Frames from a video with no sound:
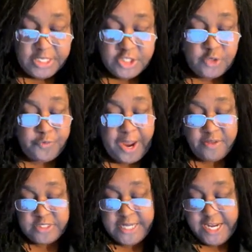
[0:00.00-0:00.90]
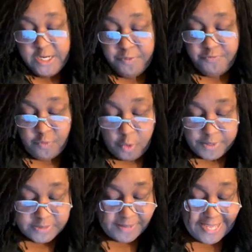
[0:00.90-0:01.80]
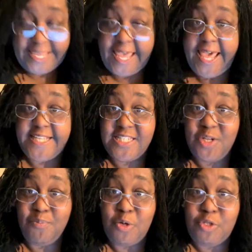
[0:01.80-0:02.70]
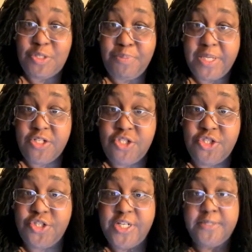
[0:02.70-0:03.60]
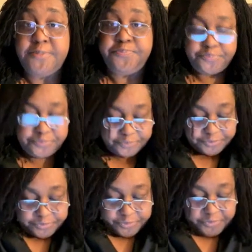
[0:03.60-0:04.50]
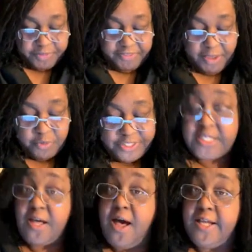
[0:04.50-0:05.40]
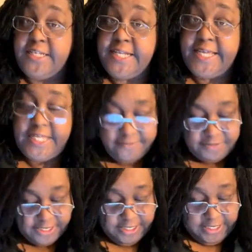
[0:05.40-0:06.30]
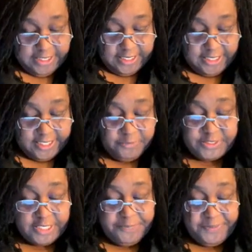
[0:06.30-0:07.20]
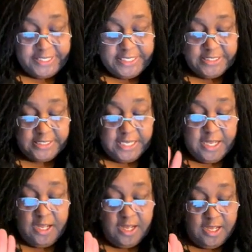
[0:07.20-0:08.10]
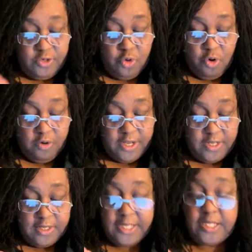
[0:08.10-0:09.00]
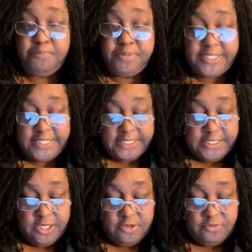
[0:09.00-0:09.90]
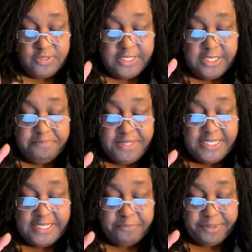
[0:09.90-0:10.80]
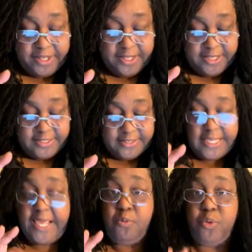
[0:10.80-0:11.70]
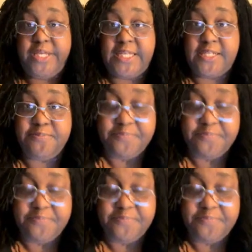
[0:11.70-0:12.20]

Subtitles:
So for outstanding performance by a cast in a motion picture, that went to Conclave. It was up against Honora, A Complete Unknown, Emilia Perez, and Wicked.